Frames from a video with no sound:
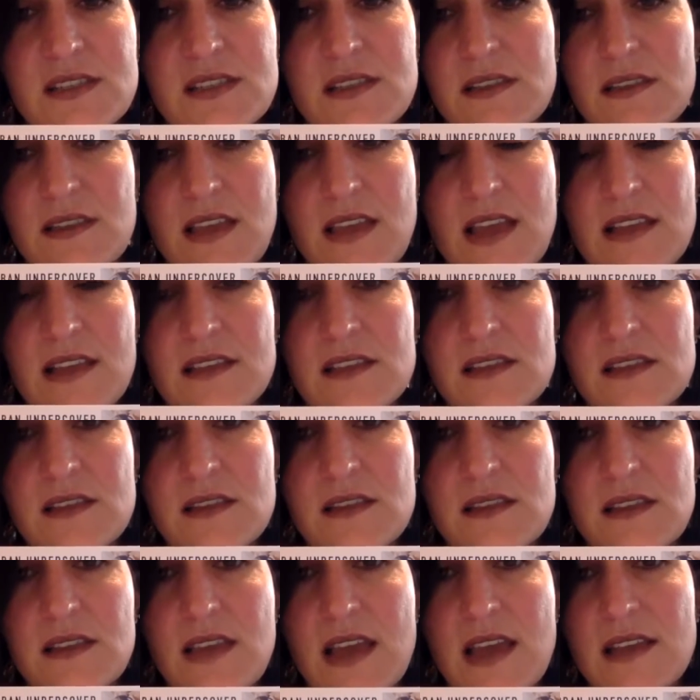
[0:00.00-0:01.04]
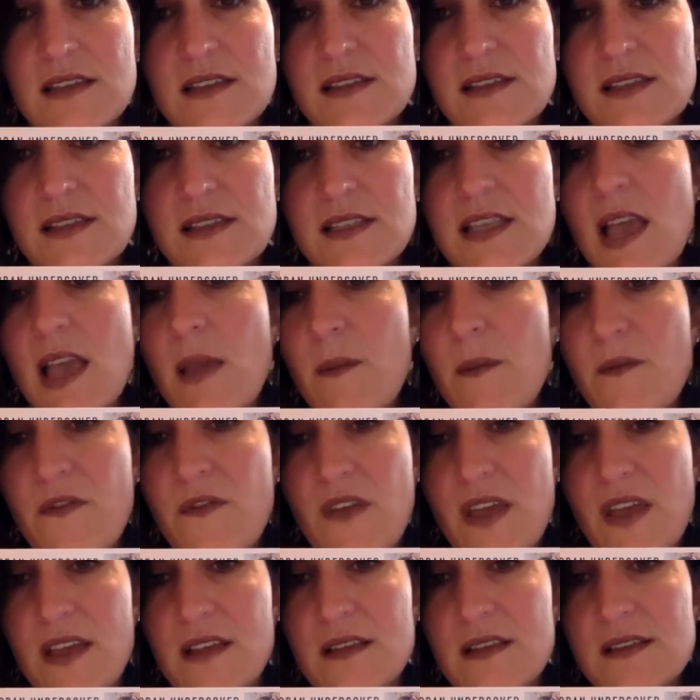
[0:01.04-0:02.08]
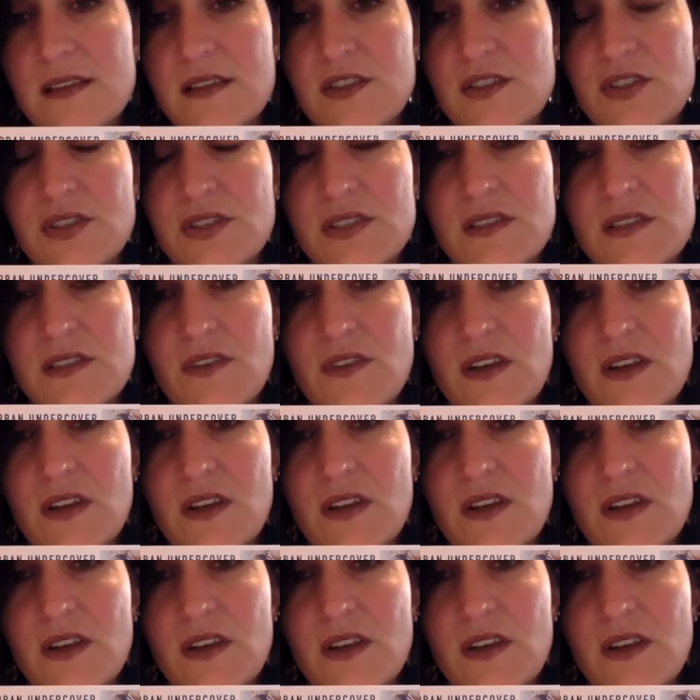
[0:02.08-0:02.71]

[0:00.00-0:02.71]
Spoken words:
that's the typeface. It's just a very